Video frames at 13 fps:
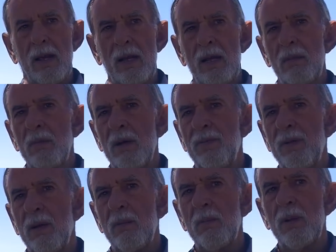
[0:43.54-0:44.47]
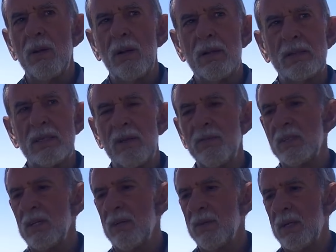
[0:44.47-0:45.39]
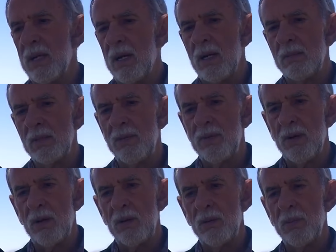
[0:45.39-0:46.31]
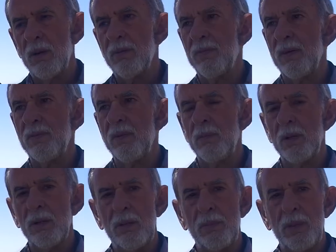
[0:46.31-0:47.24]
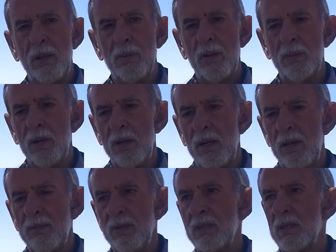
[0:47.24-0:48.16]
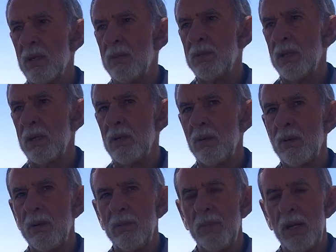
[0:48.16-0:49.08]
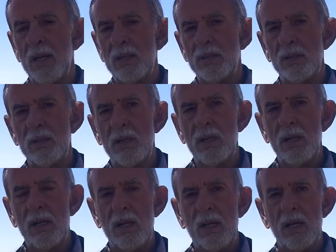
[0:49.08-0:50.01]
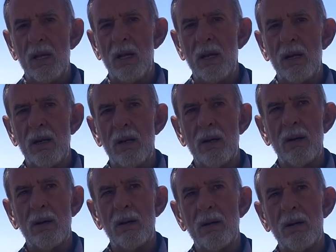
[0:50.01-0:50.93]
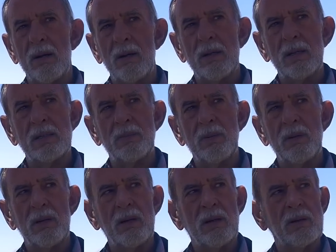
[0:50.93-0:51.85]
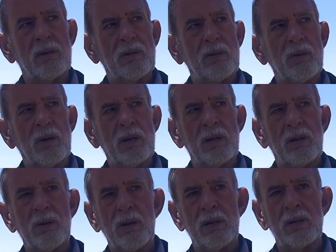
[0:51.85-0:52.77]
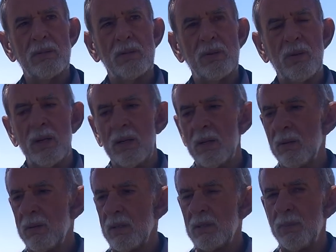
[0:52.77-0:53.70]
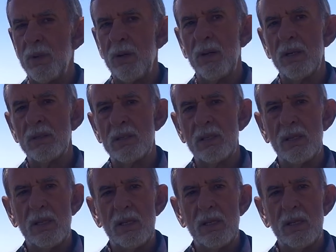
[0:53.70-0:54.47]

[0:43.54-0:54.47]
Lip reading: AM, FM, 77 times. I've talked to about 50 million people about every subject you can imagine. And it's been quite a experience.